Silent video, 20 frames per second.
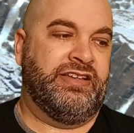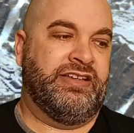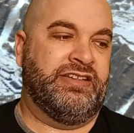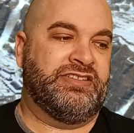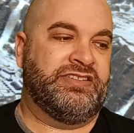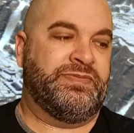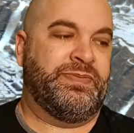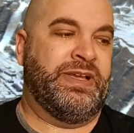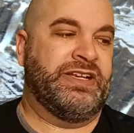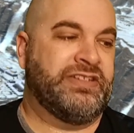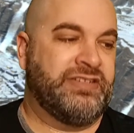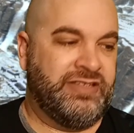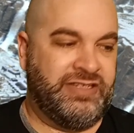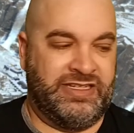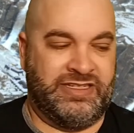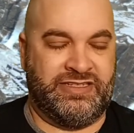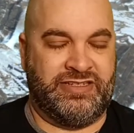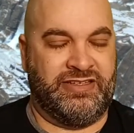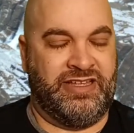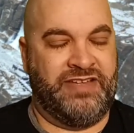
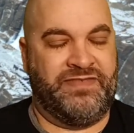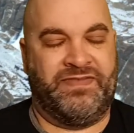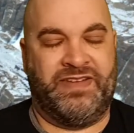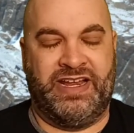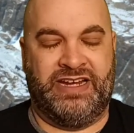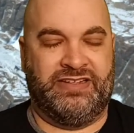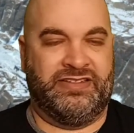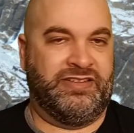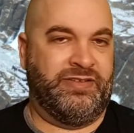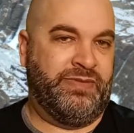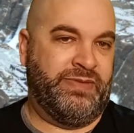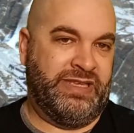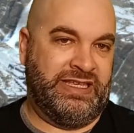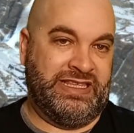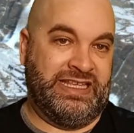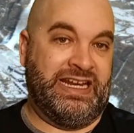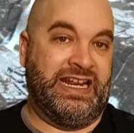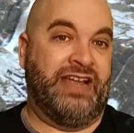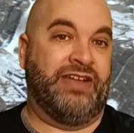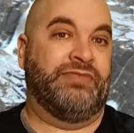especially until I find
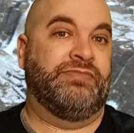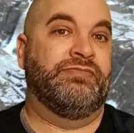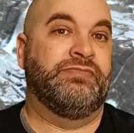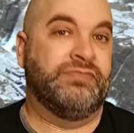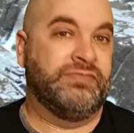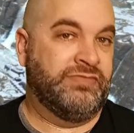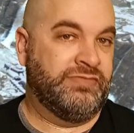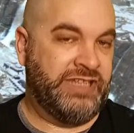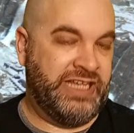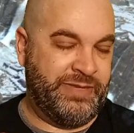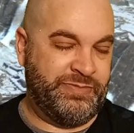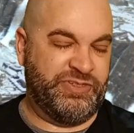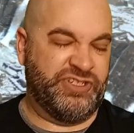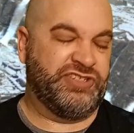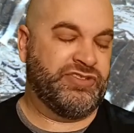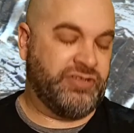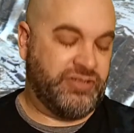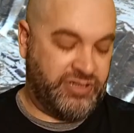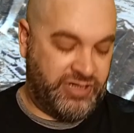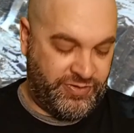something that I am
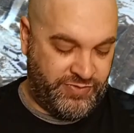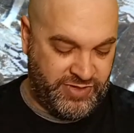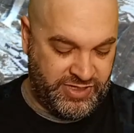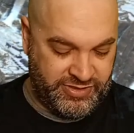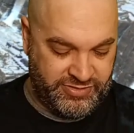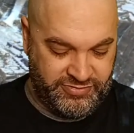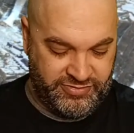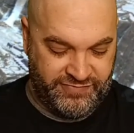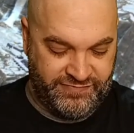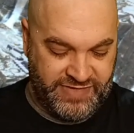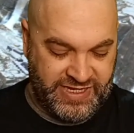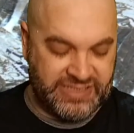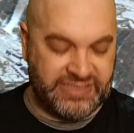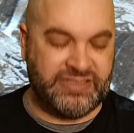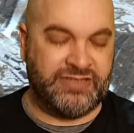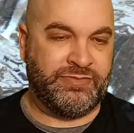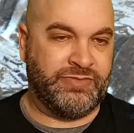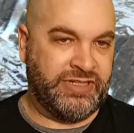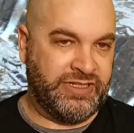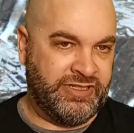sure I want to
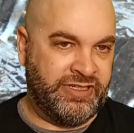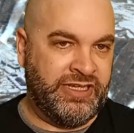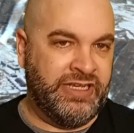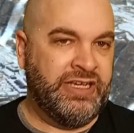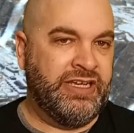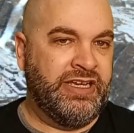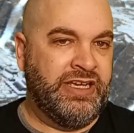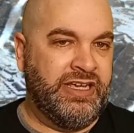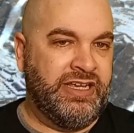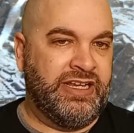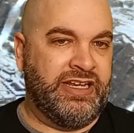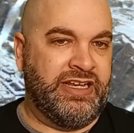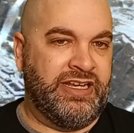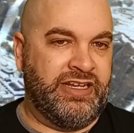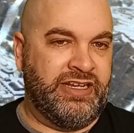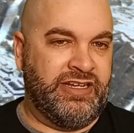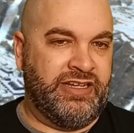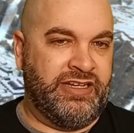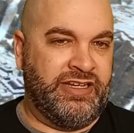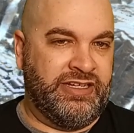invest in. But
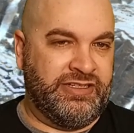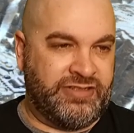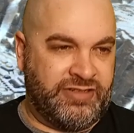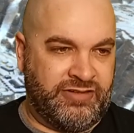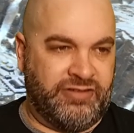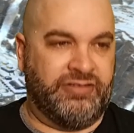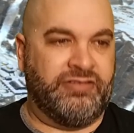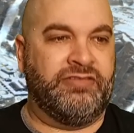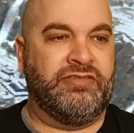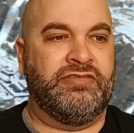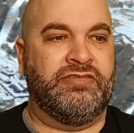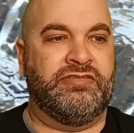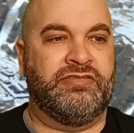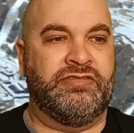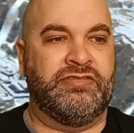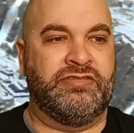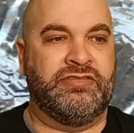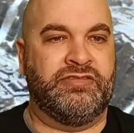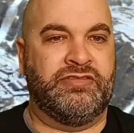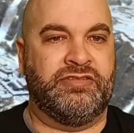Eternal
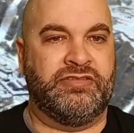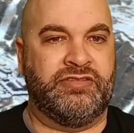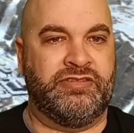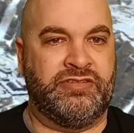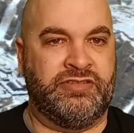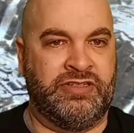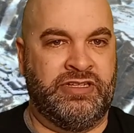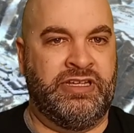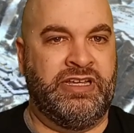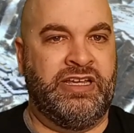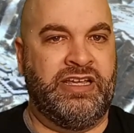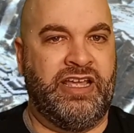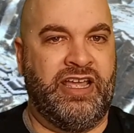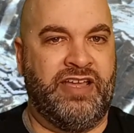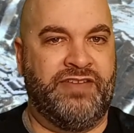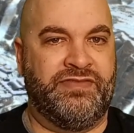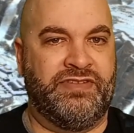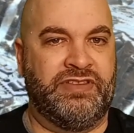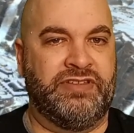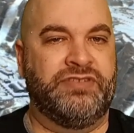
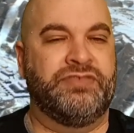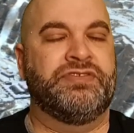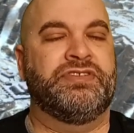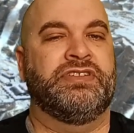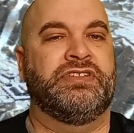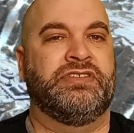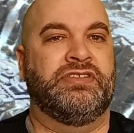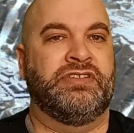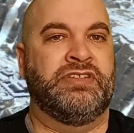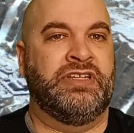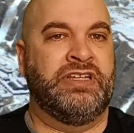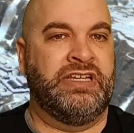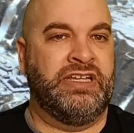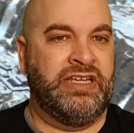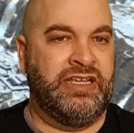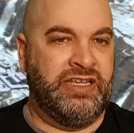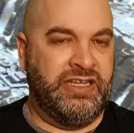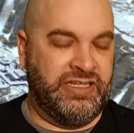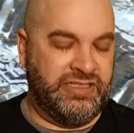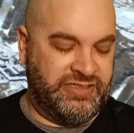Evolution
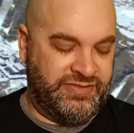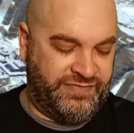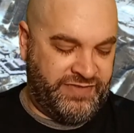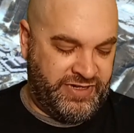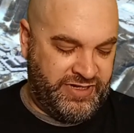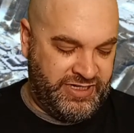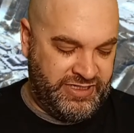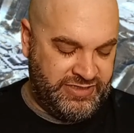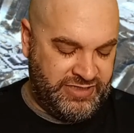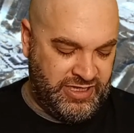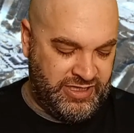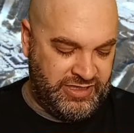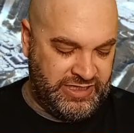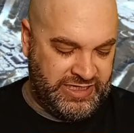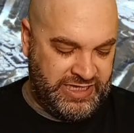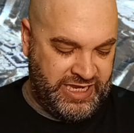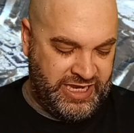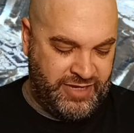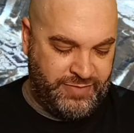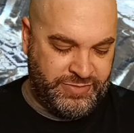is a very
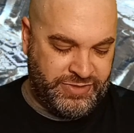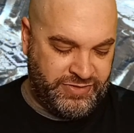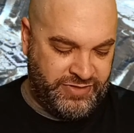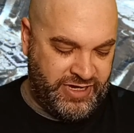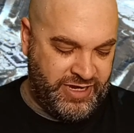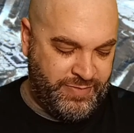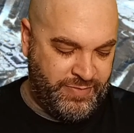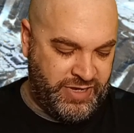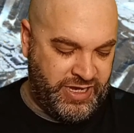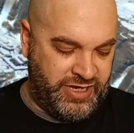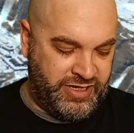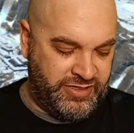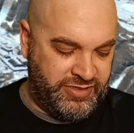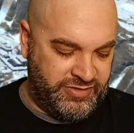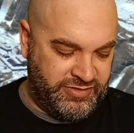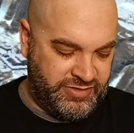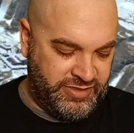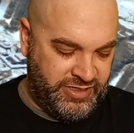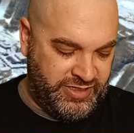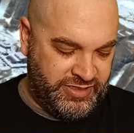solid game, so I
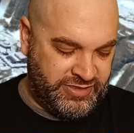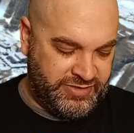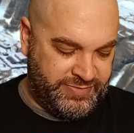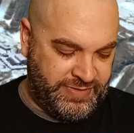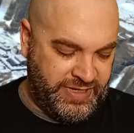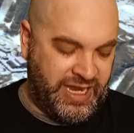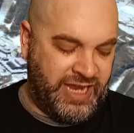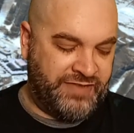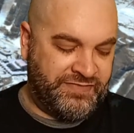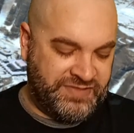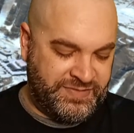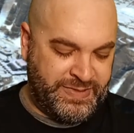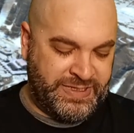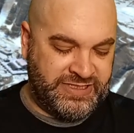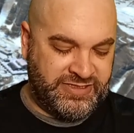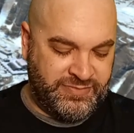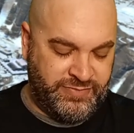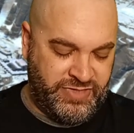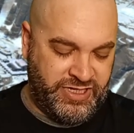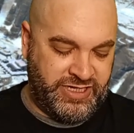I have
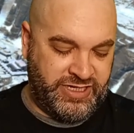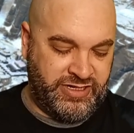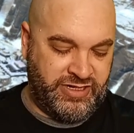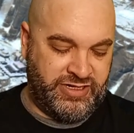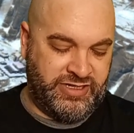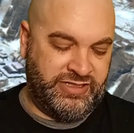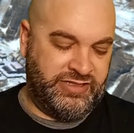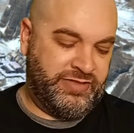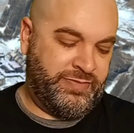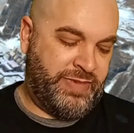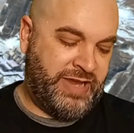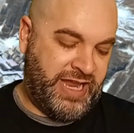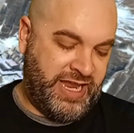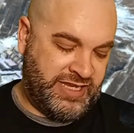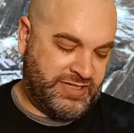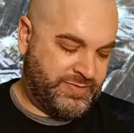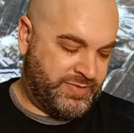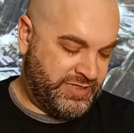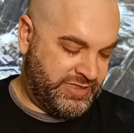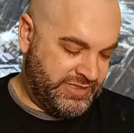spent some money on it in the
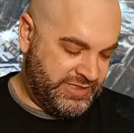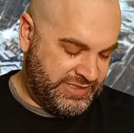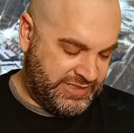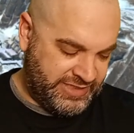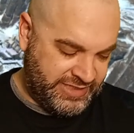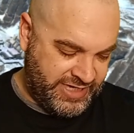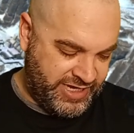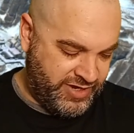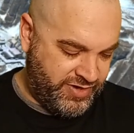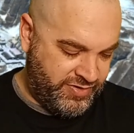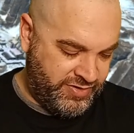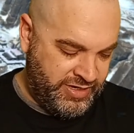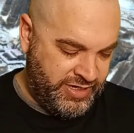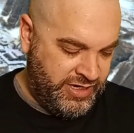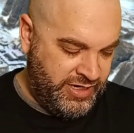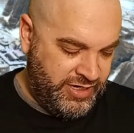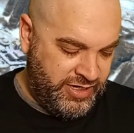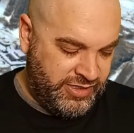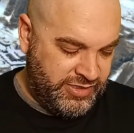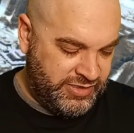past, but on this account,
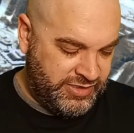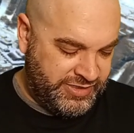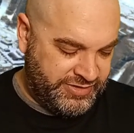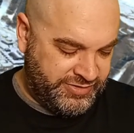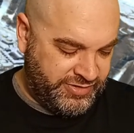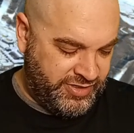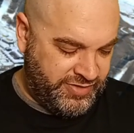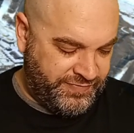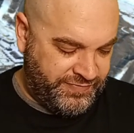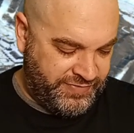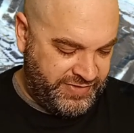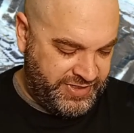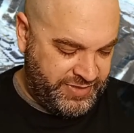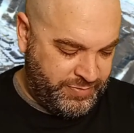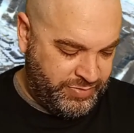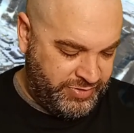it's all free